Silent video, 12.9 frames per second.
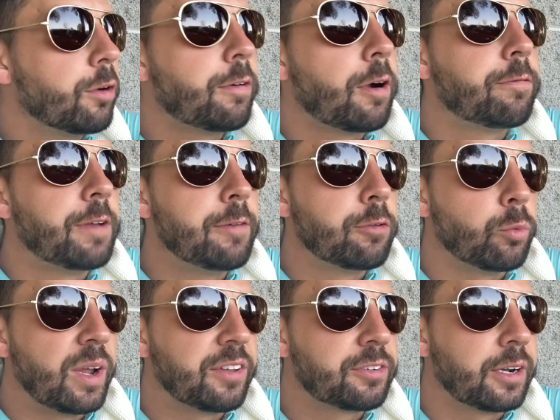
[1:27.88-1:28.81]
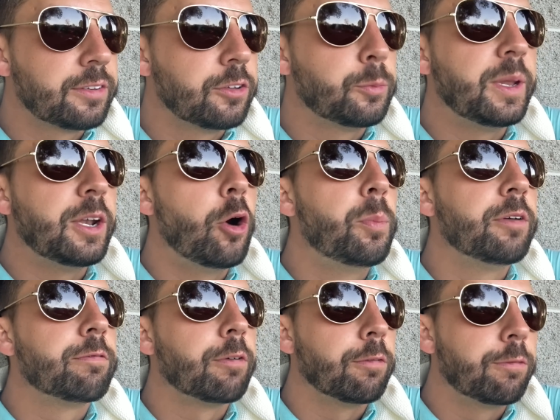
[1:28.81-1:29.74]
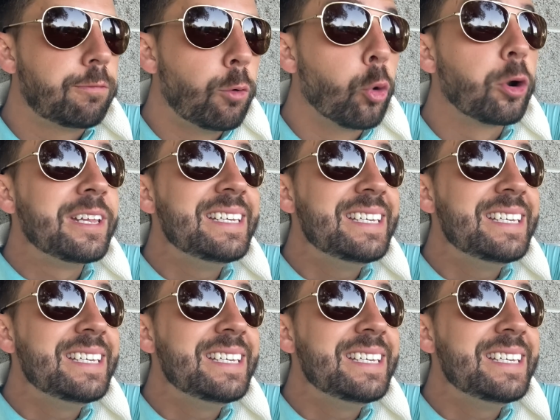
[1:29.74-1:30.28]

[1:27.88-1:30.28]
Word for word: of our favorite restaurants has been open for 40